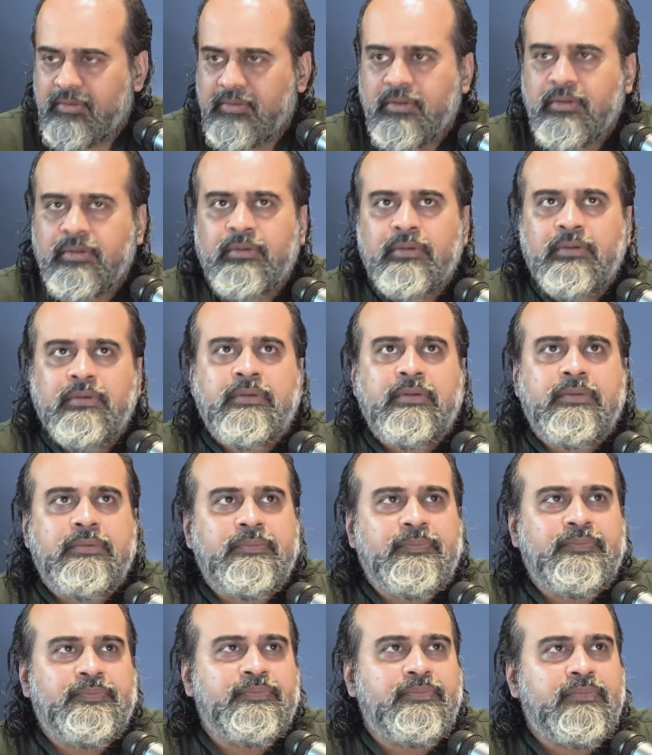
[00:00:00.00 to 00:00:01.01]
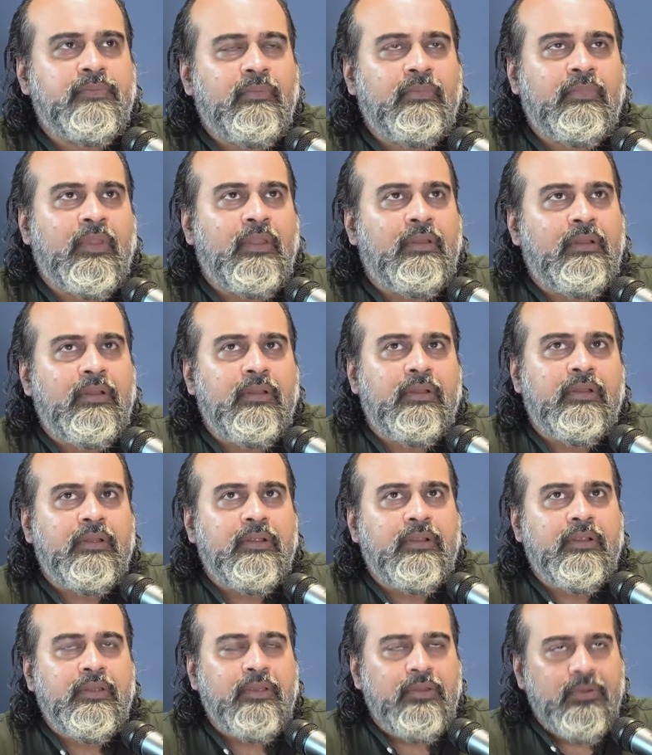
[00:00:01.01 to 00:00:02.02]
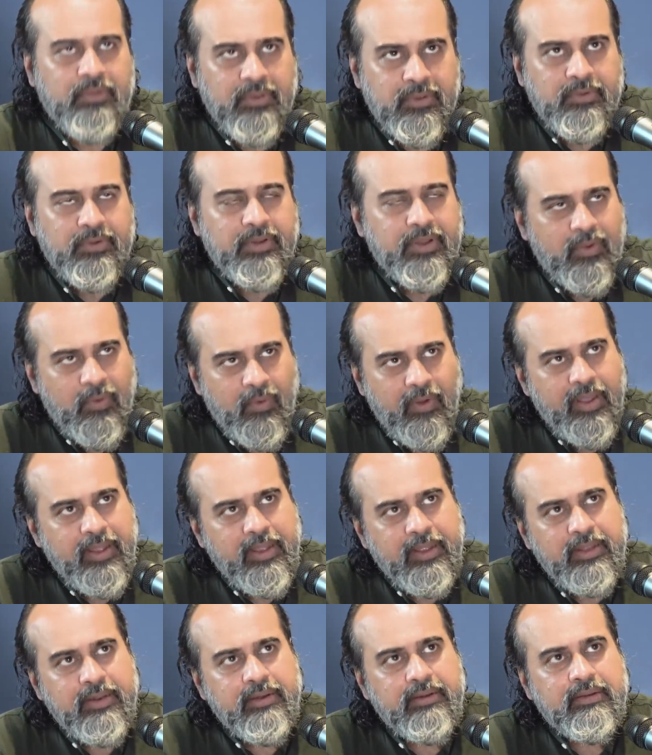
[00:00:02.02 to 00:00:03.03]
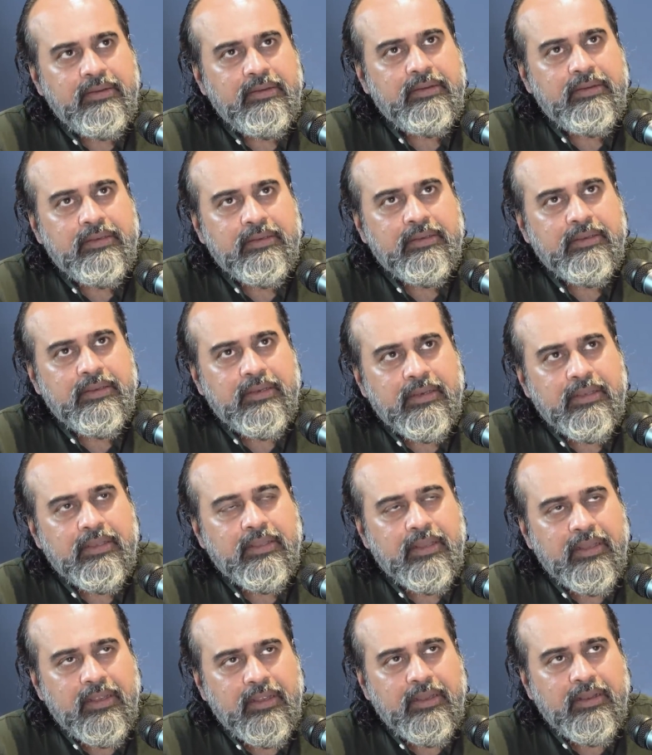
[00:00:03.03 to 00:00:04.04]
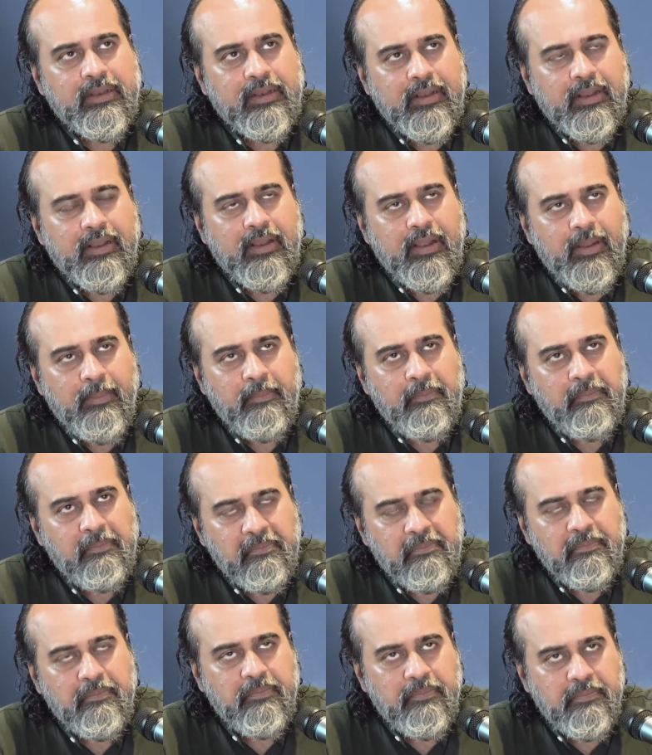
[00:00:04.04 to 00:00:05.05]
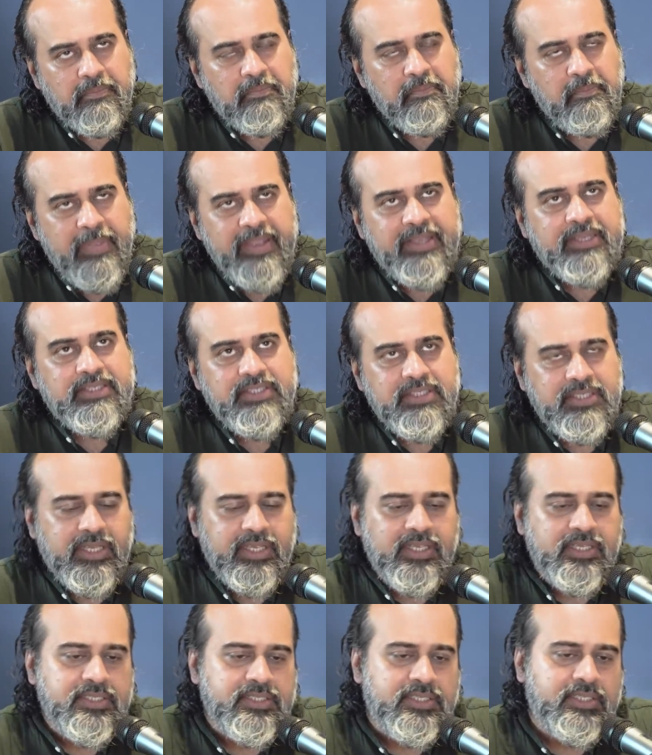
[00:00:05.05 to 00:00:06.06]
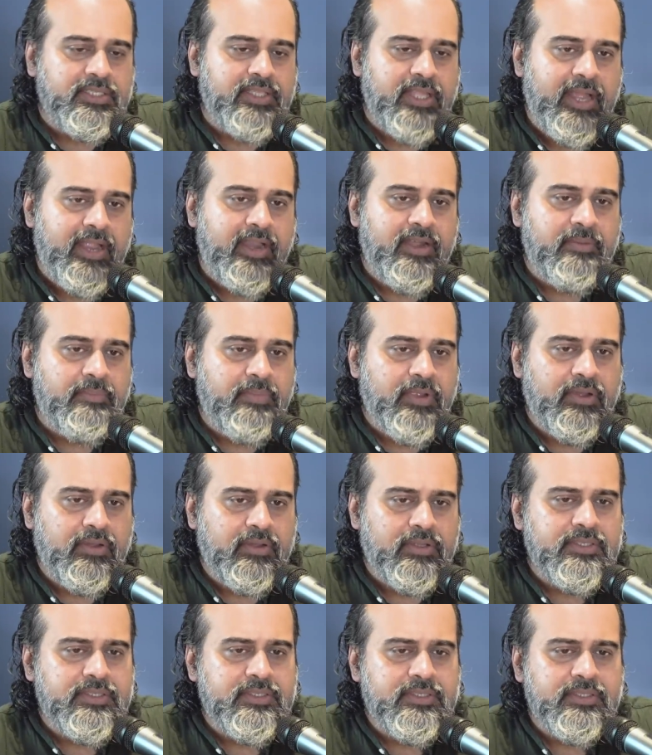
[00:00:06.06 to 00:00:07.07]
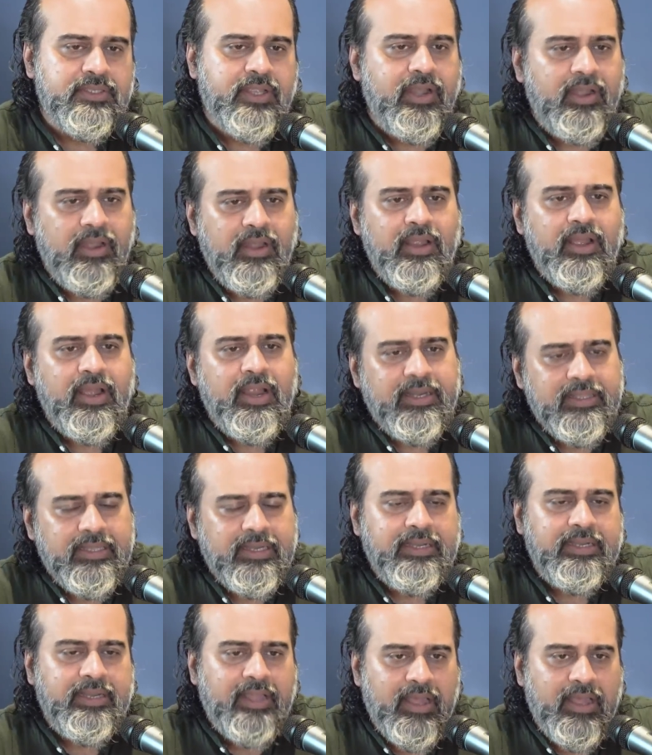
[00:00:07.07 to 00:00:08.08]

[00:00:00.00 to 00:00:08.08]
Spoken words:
So, you require a big change in that, because India and the